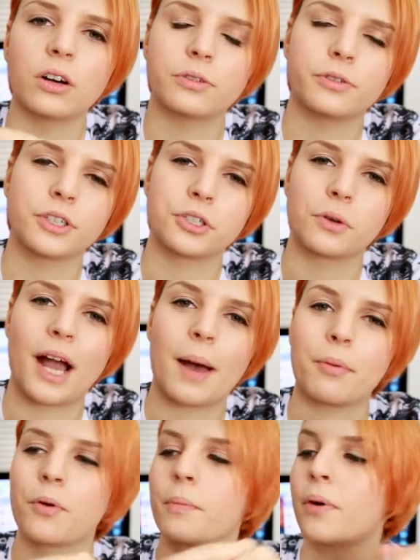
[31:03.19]
artificial
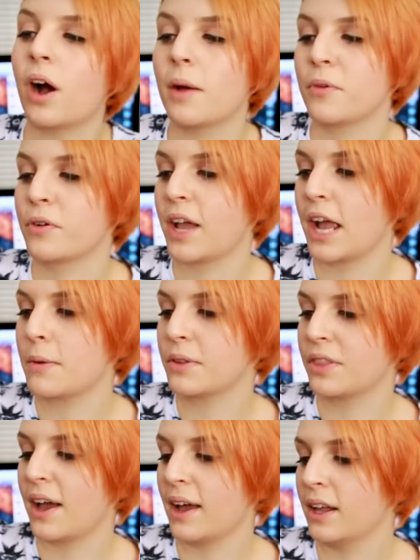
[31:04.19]
apple, but I'm okay
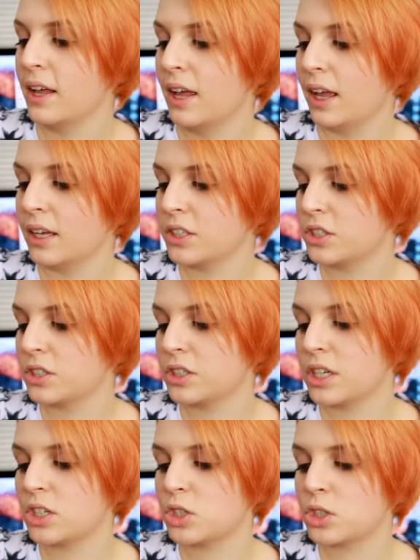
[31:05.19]
with that.
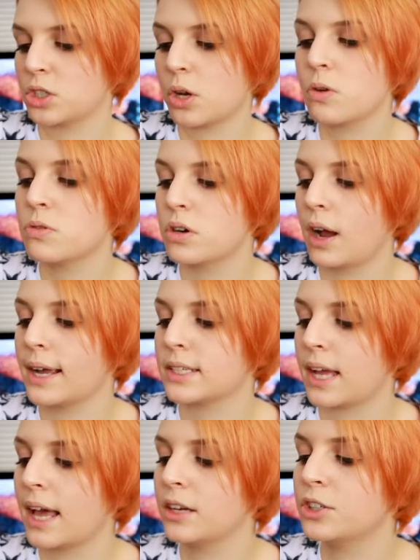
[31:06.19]
It's so
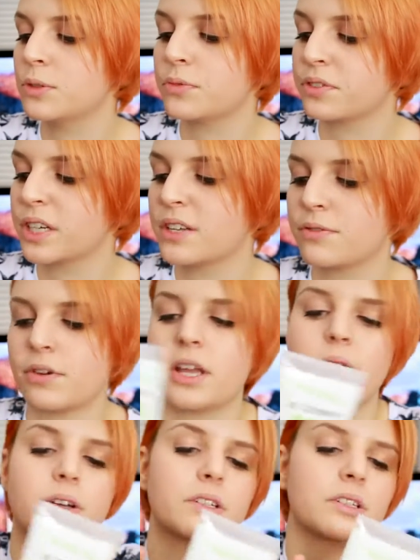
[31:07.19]
nice. Allergen-free
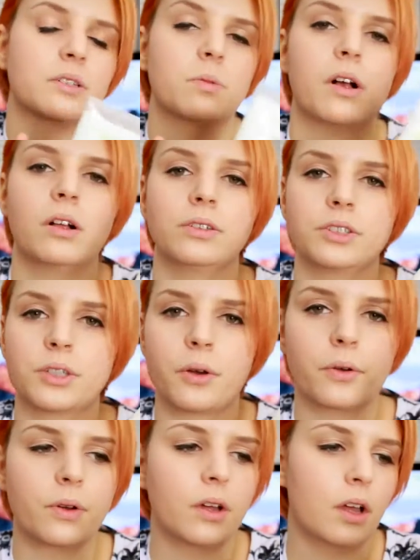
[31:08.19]
fragrance as well,
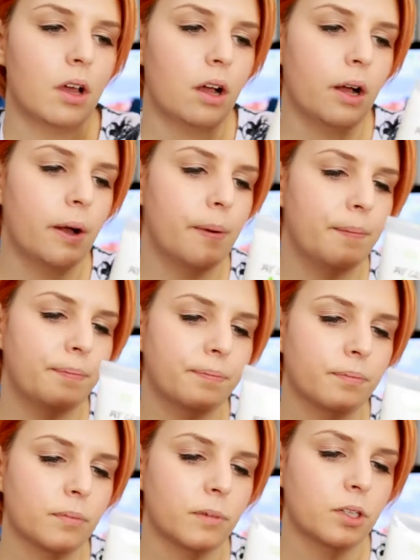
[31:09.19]
so
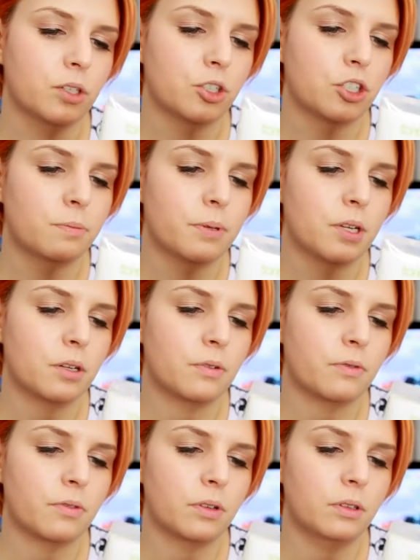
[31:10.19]
should be
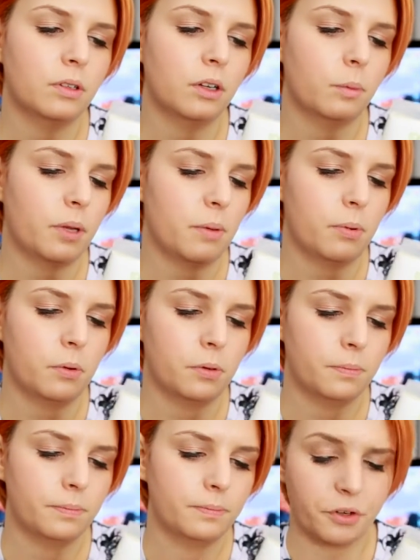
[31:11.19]
good for a lot of people.
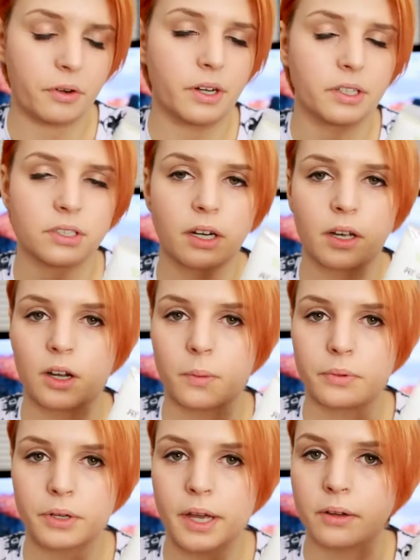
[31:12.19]
Lots of ingredients that I
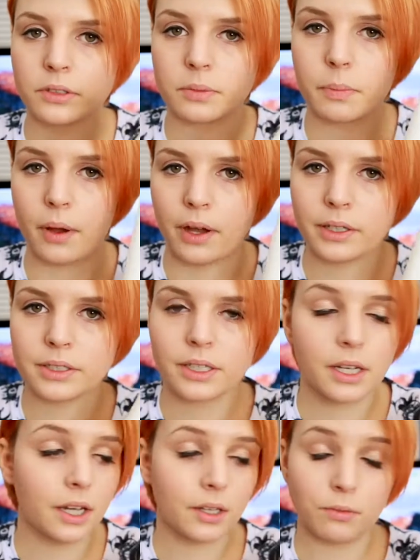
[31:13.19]
can't pronounce, but
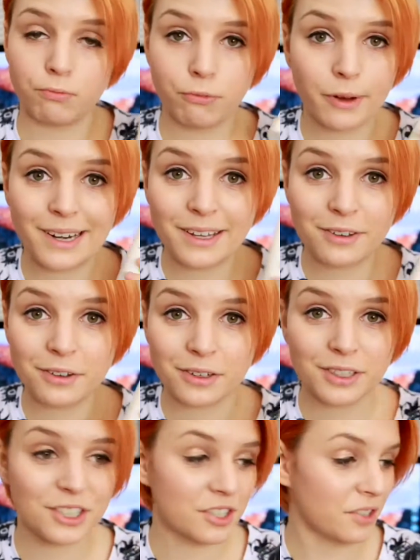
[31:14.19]
really good
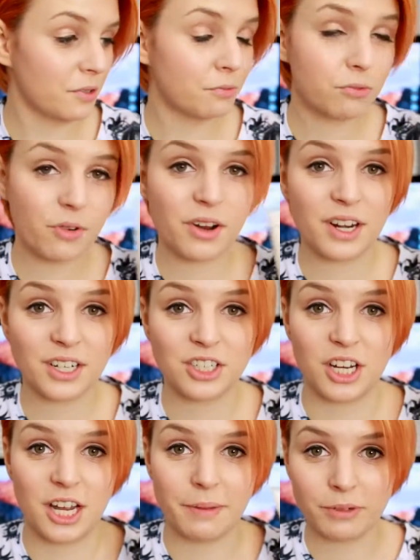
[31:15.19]
conditioner, really
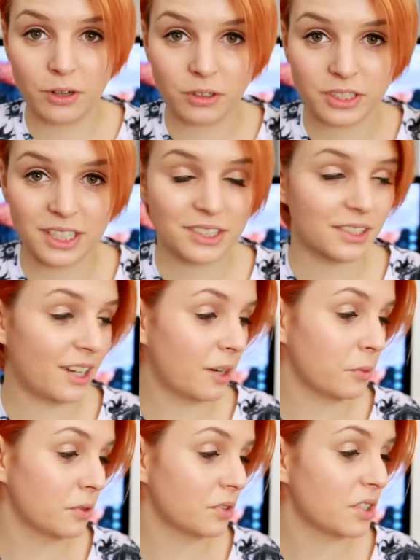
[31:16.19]
cheap, not tested on
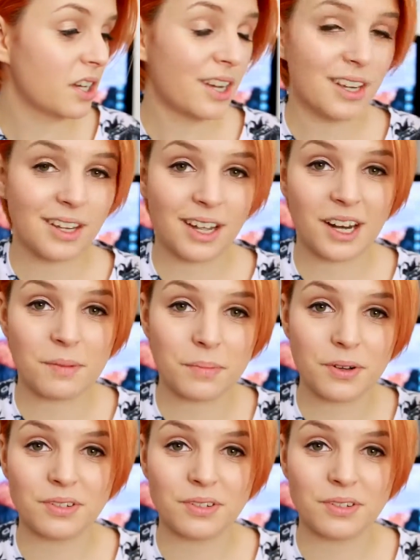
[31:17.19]
animals. Get it in